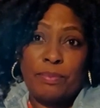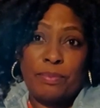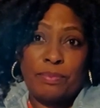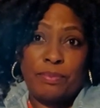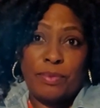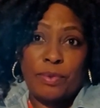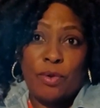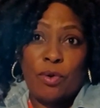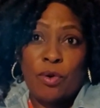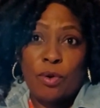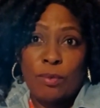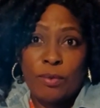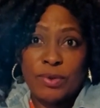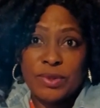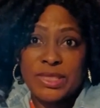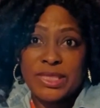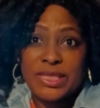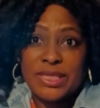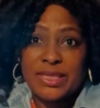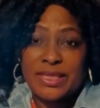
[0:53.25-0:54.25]

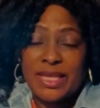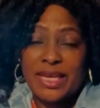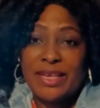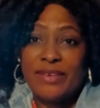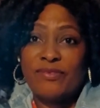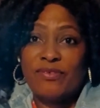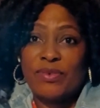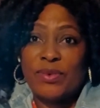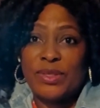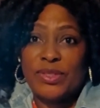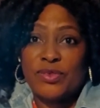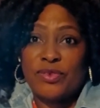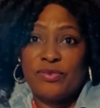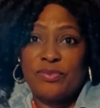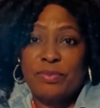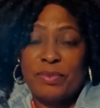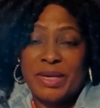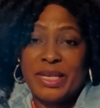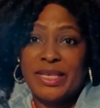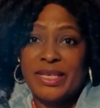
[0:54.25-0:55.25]
hormones, the influence of
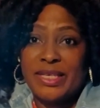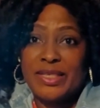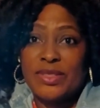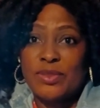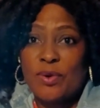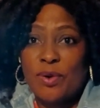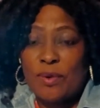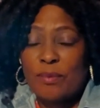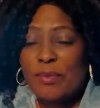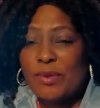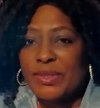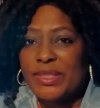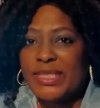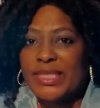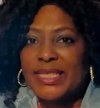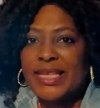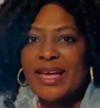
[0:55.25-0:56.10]
pregnancy hormones.